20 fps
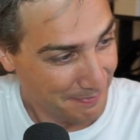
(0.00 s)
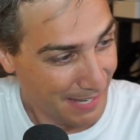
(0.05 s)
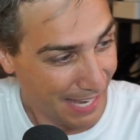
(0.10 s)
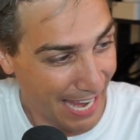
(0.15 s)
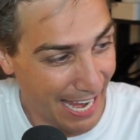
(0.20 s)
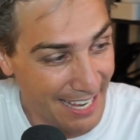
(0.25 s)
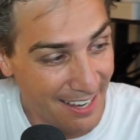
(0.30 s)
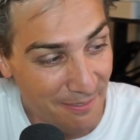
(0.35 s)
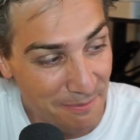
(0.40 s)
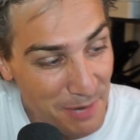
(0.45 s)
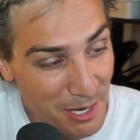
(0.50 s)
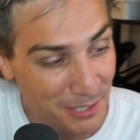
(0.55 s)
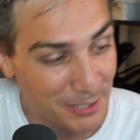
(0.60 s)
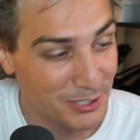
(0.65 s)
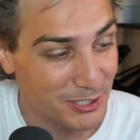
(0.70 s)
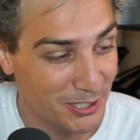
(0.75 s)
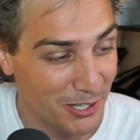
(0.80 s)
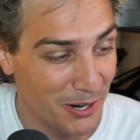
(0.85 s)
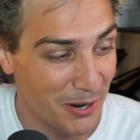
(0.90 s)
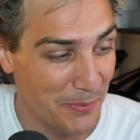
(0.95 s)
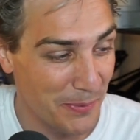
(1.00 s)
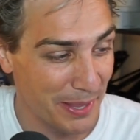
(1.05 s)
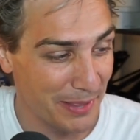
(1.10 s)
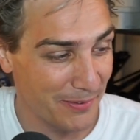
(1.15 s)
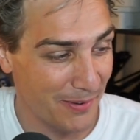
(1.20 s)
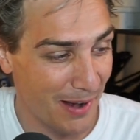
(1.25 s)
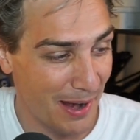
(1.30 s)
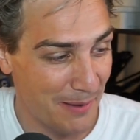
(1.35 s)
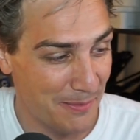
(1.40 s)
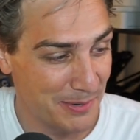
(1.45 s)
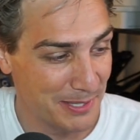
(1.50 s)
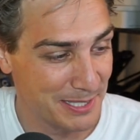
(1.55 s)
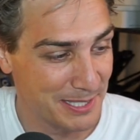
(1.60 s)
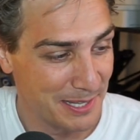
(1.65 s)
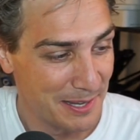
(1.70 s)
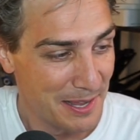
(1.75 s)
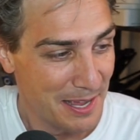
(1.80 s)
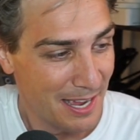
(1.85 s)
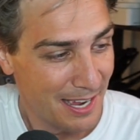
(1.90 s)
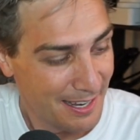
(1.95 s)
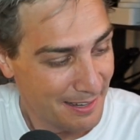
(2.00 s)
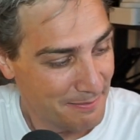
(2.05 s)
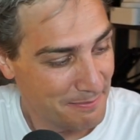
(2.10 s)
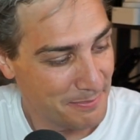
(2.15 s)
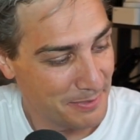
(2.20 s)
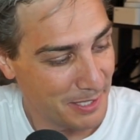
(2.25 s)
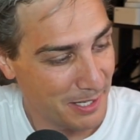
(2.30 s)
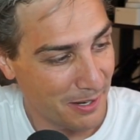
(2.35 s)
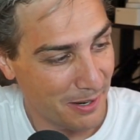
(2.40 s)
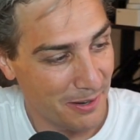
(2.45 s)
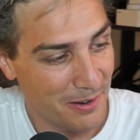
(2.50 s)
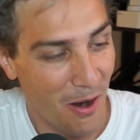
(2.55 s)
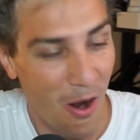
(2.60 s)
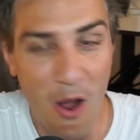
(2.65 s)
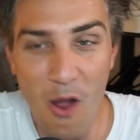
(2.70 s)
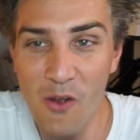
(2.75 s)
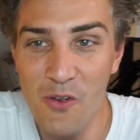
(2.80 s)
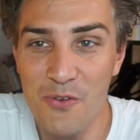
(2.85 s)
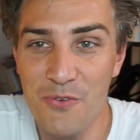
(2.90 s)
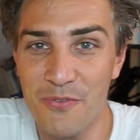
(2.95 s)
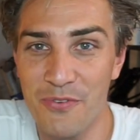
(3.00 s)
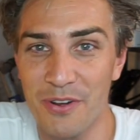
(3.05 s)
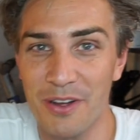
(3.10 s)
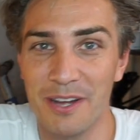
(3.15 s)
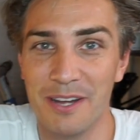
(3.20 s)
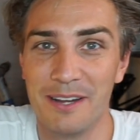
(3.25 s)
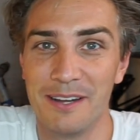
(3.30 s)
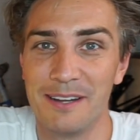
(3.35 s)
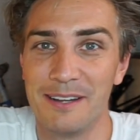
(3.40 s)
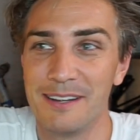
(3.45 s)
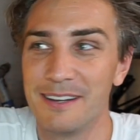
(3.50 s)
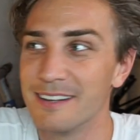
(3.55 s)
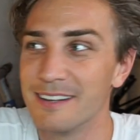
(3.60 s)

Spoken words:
And I'm not sure whether I was whether